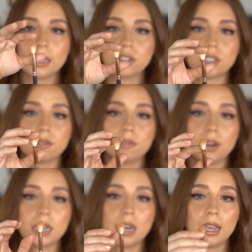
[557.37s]
It's just a
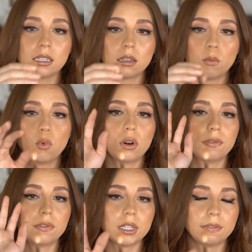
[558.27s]
very nice, more
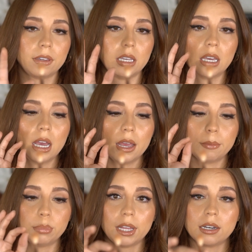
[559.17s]
fluffy
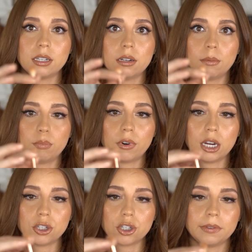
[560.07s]
blended
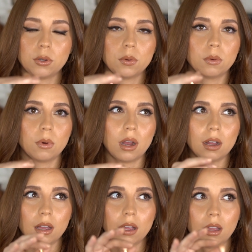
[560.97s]
brush. It gives you
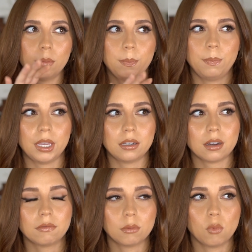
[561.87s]
a bit
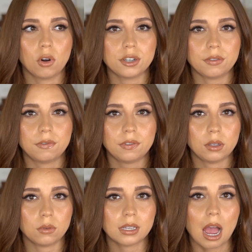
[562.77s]
of a more
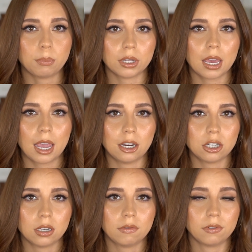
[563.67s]
diffuse
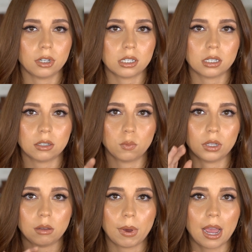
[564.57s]
application versus
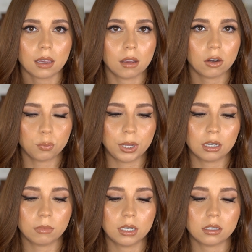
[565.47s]
really packing on
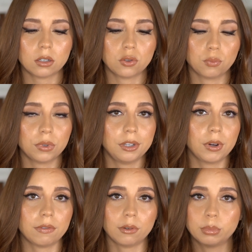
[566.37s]
pigment. So it's really
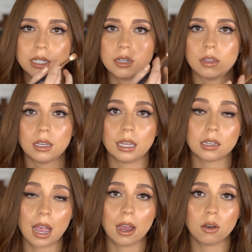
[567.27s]
great for blending things
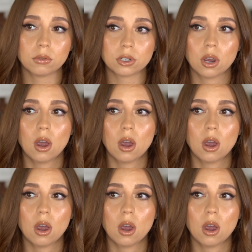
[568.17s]
out